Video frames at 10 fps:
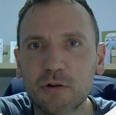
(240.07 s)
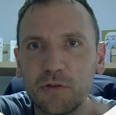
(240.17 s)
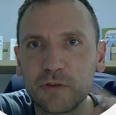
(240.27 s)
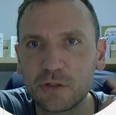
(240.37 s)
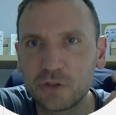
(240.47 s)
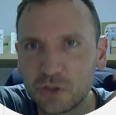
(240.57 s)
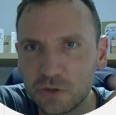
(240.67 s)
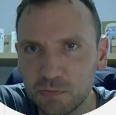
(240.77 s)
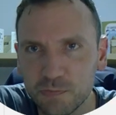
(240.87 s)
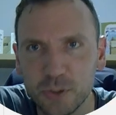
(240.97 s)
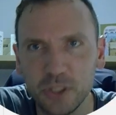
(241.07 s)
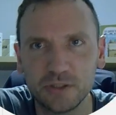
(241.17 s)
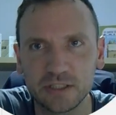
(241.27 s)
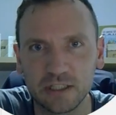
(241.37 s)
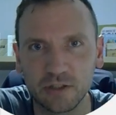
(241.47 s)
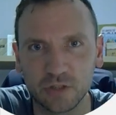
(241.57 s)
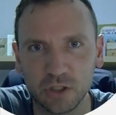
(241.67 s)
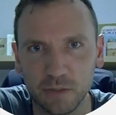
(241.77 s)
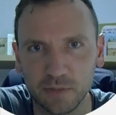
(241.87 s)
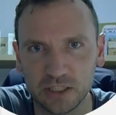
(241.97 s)
the beauty of the
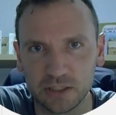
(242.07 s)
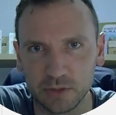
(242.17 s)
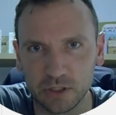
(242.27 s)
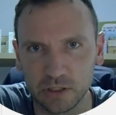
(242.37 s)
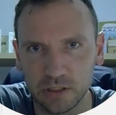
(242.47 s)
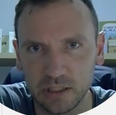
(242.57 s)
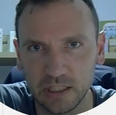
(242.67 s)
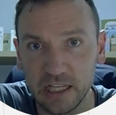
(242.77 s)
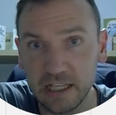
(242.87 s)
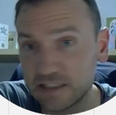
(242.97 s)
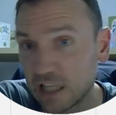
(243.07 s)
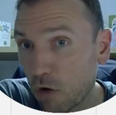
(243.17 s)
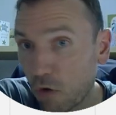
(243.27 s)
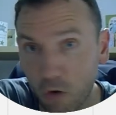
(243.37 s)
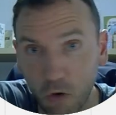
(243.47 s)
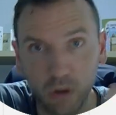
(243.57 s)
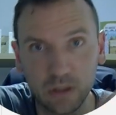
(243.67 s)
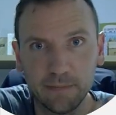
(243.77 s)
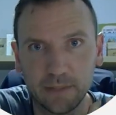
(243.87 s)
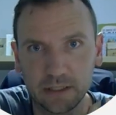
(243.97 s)
normal distribution is that all
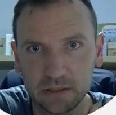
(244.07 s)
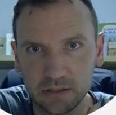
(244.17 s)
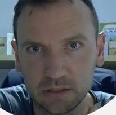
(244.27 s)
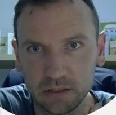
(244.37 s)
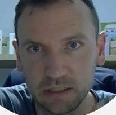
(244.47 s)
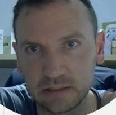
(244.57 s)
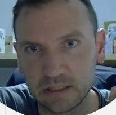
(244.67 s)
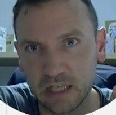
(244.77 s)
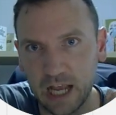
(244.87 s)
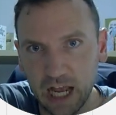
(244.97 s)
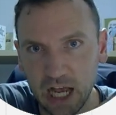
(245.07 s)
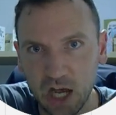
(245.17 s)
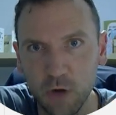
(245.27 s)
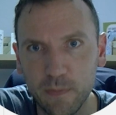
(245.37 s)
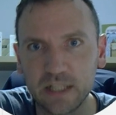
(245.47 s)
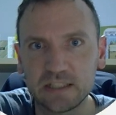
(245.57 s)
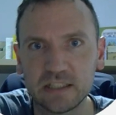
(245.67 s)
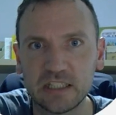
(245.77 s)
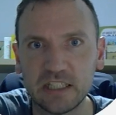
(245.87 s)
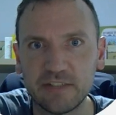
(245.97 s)
that matters is how many
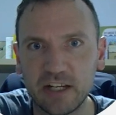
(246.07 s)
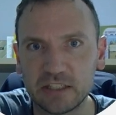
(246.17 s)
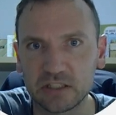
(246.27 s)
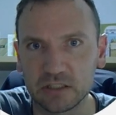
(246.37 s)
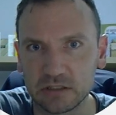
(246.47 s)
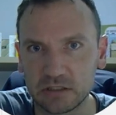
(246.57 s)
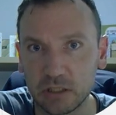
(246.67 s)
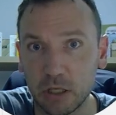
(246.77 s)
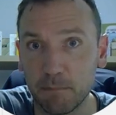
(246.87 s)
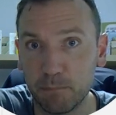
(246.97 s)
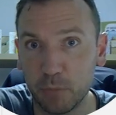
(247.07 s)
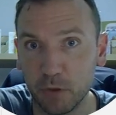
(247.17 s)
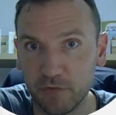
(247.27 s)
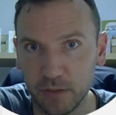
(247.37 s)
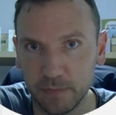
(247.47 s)
standard deviations above the